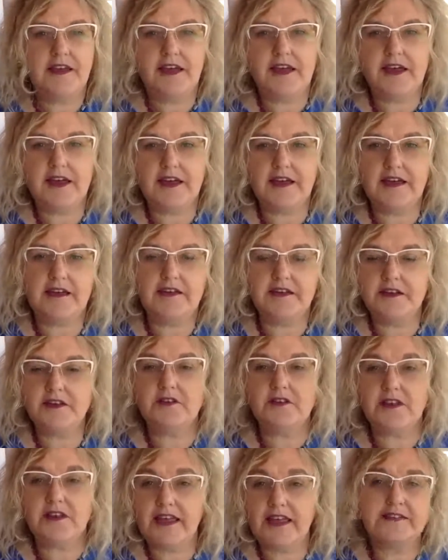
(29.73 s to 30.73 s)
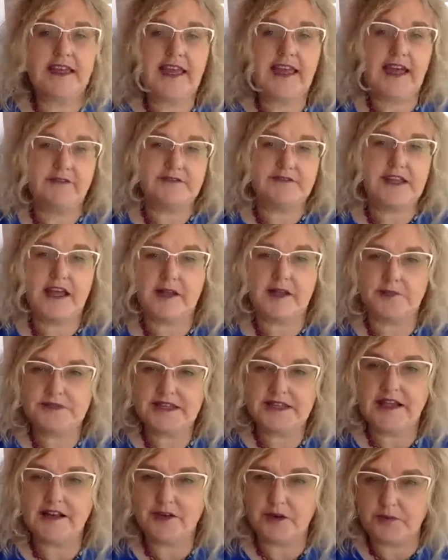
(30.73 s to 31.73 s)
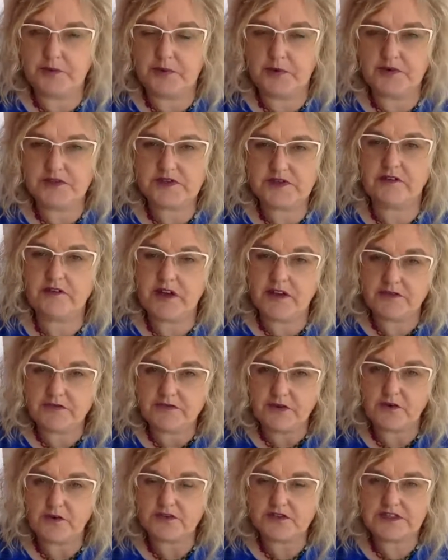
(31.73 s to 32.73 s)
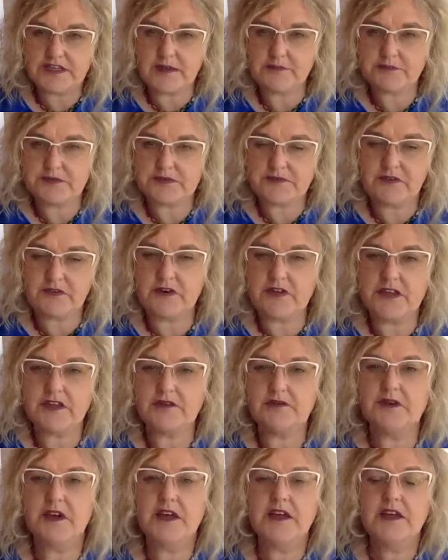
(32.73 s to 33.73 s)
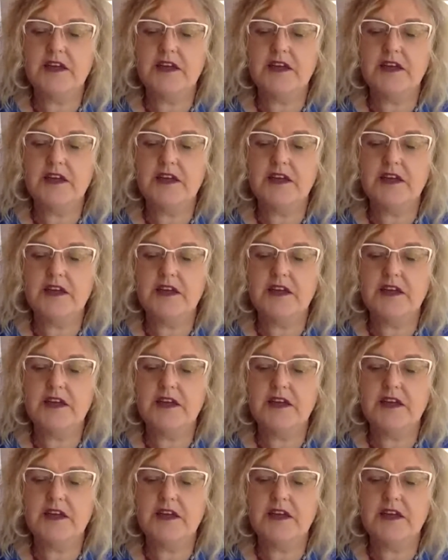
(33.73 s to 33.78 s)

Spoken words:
they have to help sell your book. So I've got 4 tips for you.